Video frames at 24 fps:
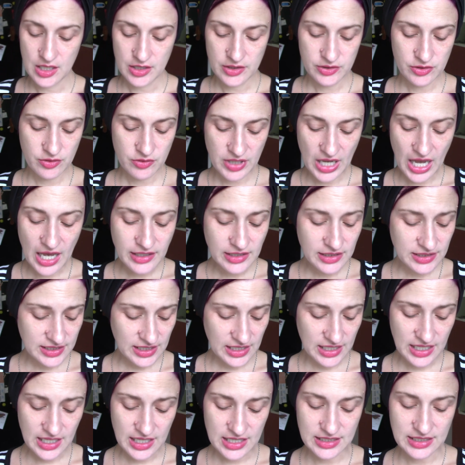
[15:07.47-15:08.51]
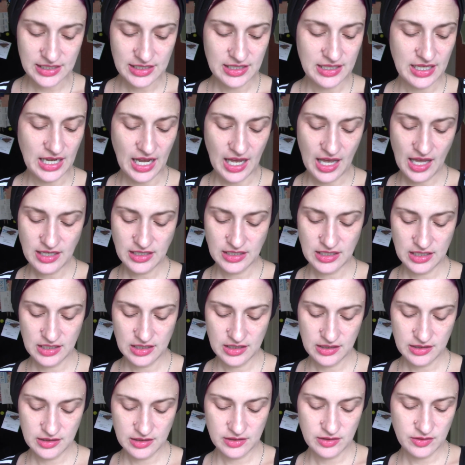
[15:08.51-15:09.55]
So that is it. That
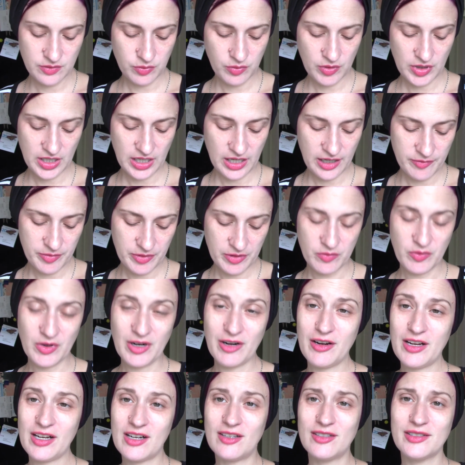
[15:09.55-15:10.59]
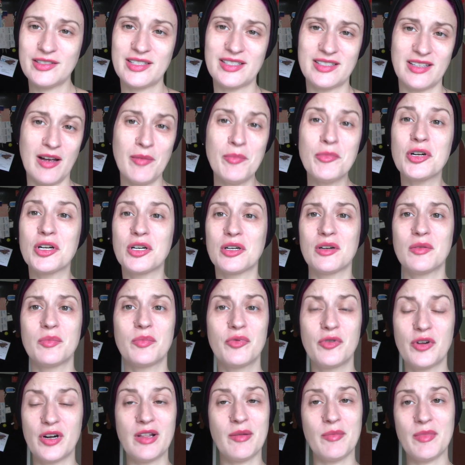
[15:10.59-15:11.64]
is what I've been wearing all summer,
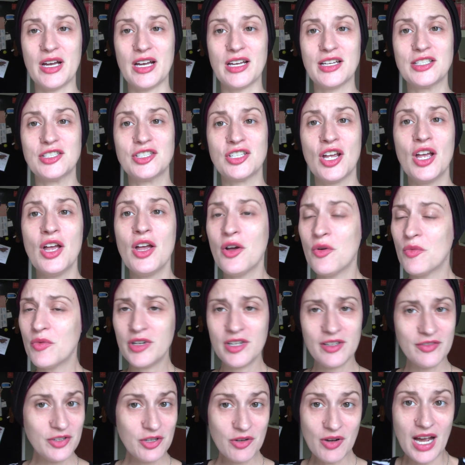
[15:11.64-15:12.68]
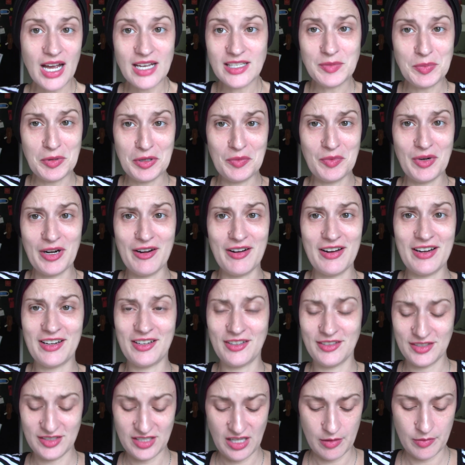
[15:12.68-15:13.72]
pretty much. What have you guys been wearing
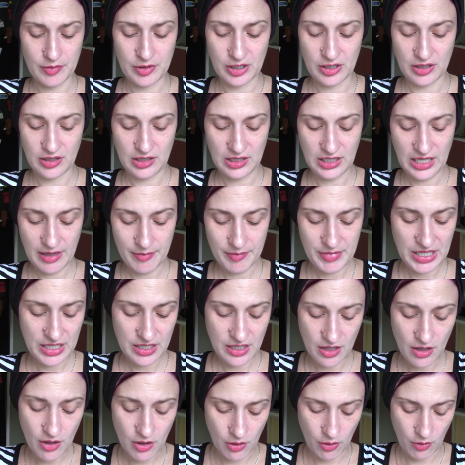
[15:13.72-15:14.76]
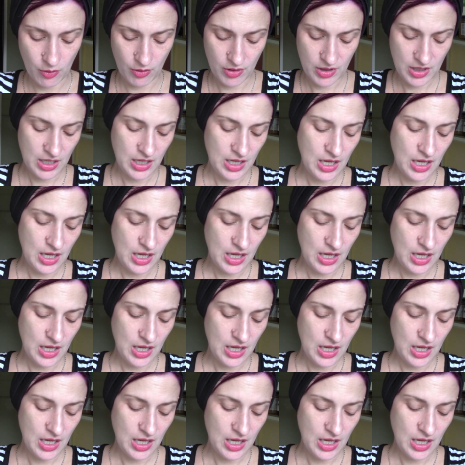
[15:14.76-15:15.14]
all summer? Let me know.